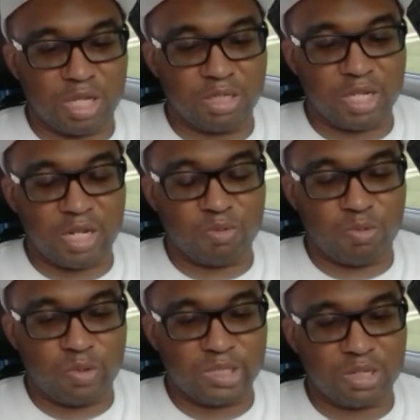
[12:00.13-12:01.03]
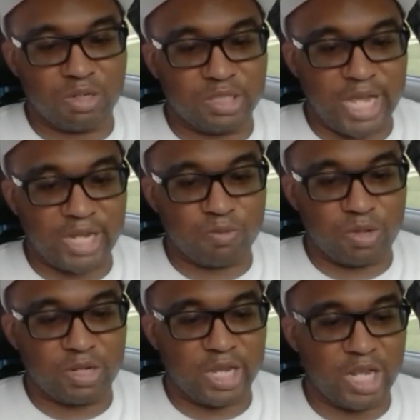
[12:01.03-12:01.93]
come together with Wizard on Deck
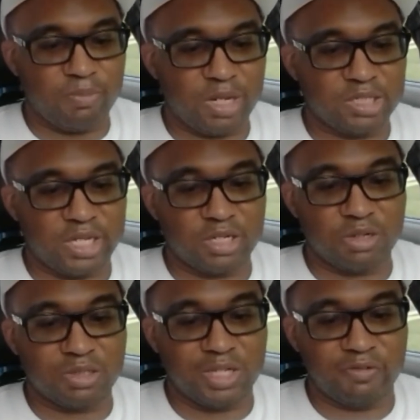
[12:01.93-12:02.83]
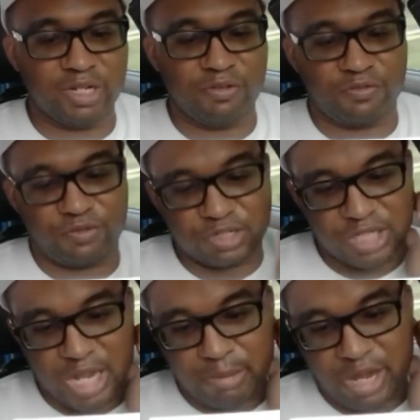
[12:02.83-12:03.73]
with Hannah Montana on DVD for the first
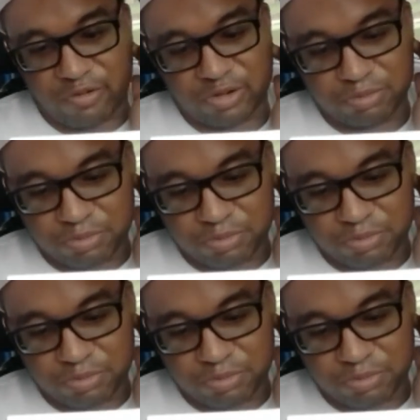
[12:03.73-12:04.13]
time ever.